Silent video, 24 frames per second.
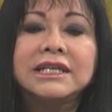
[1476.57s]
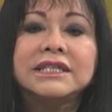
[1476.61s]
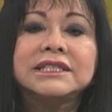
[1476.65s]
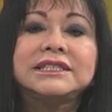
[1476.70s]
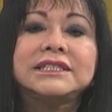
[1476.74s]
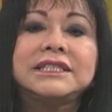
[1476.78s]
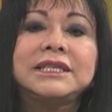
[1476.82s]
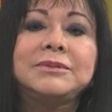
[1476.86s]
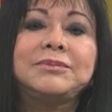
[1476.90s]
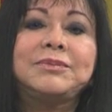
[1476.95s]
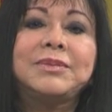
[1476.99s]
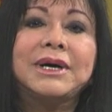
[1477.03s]

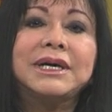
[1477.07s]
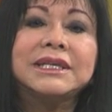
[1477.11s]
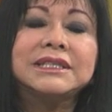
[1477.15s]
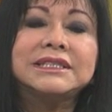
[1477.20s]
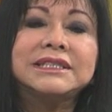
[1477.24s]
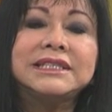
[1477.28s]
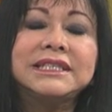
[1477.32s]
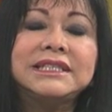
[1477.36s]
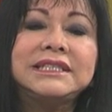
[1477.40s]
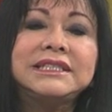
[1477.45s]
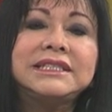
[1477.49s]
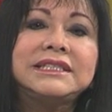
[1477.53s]
Sipat
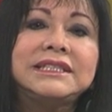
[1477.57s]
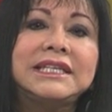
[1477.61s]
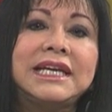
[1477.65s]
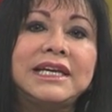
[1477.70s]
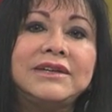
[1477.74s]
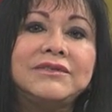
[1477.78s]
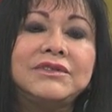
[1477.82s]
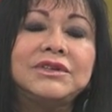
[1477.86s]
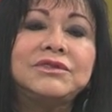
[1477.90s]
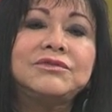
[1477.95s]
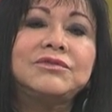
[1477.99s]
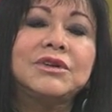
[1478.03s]
Singh,
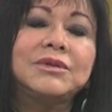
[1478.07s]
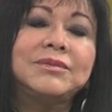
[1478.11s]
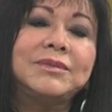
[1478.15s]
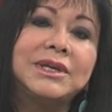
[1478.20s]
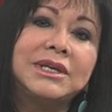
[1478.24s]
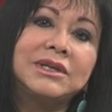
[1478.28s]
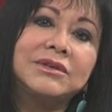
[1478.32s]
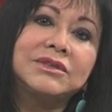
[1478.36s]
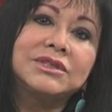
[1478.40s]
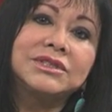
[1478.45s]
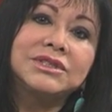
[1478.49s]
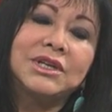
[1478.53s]
David
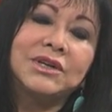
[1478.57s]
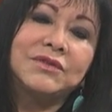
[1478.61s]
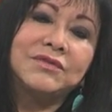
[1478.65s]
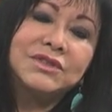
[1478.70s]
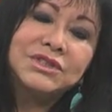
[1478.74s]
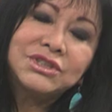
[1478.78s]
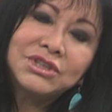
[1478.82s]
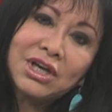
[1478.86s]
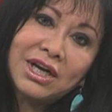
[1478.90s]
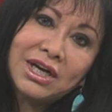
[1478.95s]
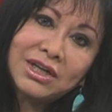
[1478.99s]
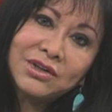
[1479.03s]
Romero's our
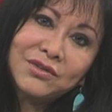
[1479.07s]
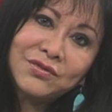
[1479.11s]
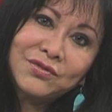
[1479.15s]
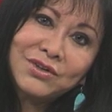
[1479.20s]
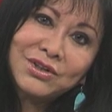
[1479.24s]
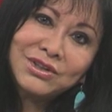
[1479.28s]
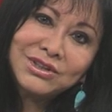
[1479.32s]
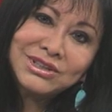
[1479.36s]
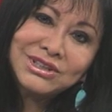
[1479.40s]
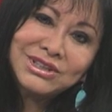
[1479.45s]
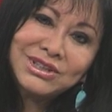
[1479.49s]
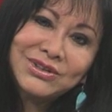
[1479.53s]

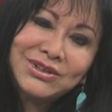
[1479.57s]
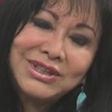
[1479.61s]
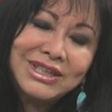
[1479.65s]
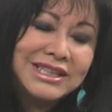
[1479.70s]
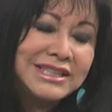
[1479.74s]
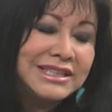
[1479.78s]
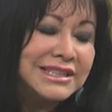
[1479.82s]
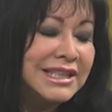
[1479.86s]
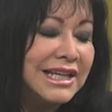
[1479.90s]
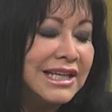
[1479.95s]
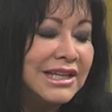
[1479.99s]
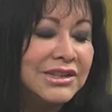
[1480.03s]
photographer. So
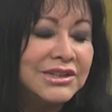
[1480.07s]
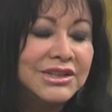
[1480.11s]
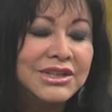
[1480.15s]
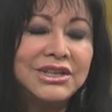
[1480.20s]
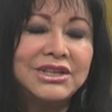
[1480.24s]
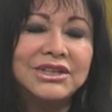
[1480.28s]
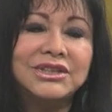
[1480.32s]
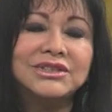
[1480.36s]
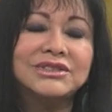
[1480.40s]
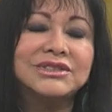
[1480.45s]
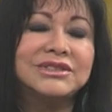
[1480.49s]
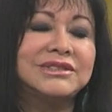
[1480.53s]
he's out
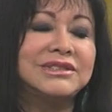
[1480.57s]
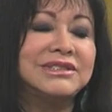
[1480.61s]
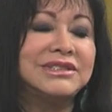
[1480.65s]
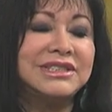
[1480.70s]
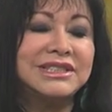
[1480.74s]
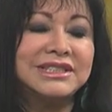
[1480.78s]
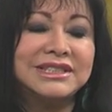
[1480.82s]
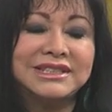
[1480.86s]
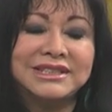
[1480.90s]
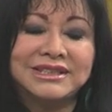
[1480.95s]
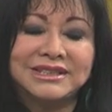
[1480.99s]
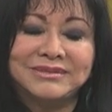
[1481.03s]
there
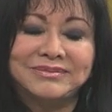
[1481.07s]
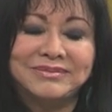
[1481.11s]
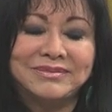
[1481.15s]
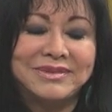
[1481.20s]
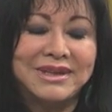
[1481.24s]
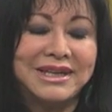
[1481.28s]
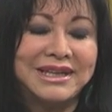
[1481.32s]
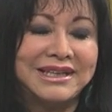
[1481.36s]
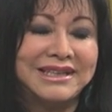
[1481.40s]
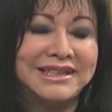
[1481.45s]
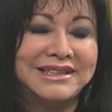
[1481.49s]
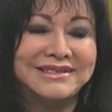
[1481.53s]
just
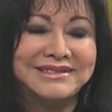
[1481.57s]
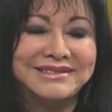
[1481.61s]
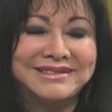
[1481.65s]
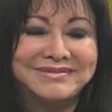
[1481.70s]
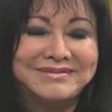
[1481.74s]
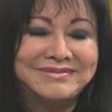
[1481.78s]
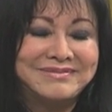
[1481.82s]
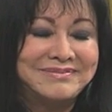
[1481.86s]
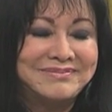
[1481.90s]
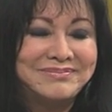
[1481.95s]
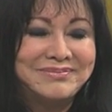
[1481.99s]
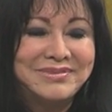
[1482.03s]

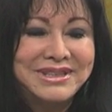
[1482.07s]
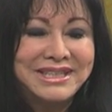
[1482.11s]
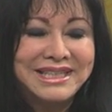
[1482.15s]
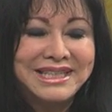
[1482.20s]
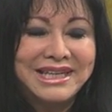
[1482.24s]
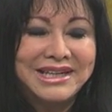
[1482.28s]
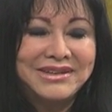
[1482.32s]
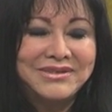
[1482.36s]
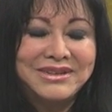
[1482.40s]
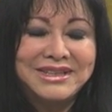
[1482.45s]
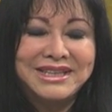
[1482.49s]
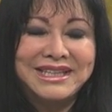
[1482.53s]

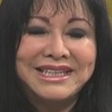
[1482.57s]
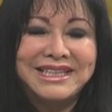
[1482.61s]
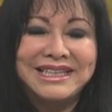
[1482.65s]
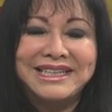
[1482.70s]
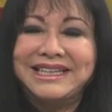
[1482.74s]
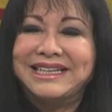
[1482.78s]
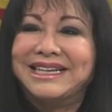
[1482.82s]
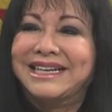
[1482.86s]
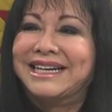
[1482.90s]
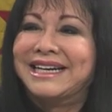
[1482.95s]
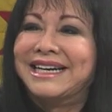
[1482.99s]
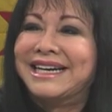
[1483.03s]
putting
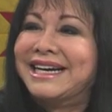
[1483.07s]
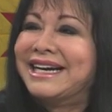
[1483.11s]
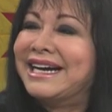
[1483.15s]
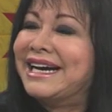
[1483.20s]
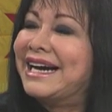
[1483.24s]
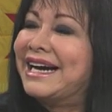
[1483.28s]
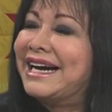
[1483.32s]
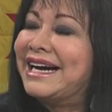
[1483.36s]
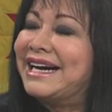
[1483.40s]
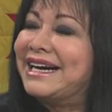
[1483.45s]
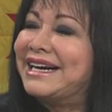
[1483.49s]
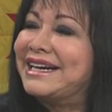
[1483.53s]
everything
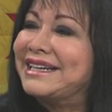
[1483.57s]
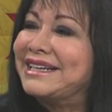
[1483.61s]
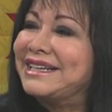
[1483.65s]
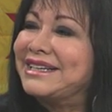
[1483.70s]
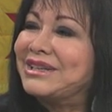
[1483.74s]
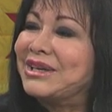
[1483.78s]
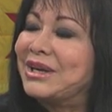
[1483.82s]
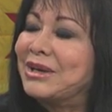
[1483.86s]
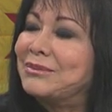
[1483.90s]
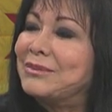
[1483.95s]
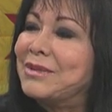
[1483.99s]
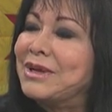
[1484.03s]

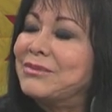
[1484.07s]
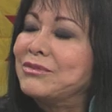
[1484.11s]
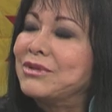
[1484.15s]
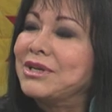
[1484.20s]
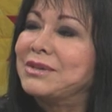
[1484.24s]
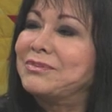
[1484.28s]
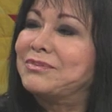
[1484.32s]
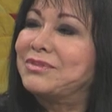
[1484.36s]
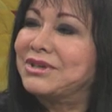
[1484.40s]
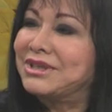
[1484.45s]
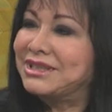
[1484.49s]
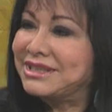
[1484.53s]
in our
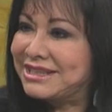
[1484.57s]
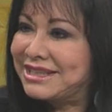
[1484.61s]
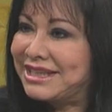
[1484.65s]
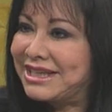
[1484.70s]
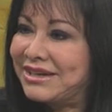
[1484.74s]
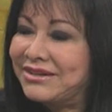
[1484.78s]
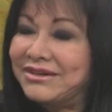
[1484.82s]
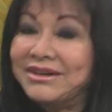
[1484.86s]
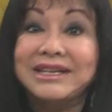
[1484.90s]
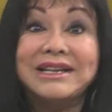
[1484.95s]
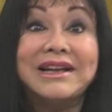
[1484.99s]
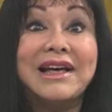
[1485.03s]
memory books
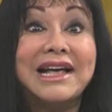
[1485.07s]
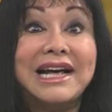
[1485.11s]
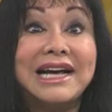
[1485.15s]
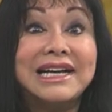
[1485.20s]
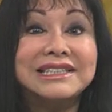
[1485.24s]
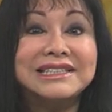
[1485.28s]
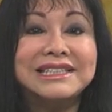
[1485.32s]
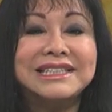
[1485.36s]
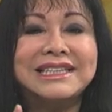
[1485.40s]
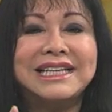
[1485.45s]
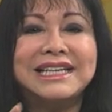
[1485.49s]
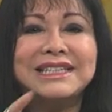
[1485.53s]
there. And
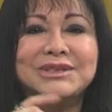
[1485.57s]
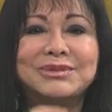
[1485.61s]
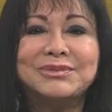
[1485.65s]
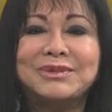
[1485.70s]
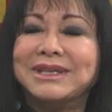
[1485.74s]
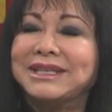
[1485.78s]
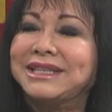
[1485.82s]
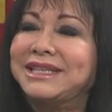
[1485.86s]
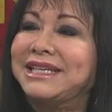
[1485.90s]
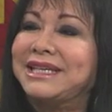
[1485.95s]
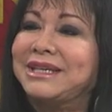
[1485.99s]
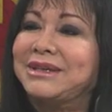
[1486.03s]
actually, that's
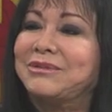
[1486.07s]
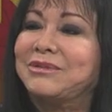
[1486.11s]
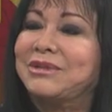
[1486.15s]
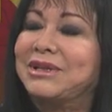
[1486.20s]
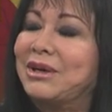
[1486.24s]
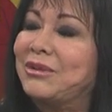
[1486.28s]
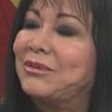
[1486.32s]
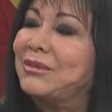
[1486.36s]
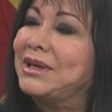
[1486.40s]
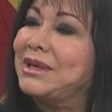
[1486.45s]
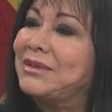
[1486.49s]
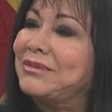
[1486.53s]
one thing
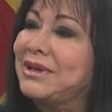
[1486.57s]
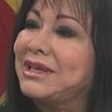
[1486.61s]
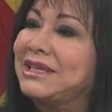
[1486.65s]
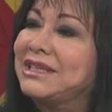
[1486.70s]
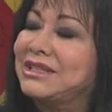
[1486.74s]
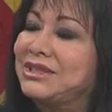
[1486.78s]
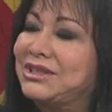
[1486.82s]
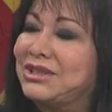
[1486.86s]
that we want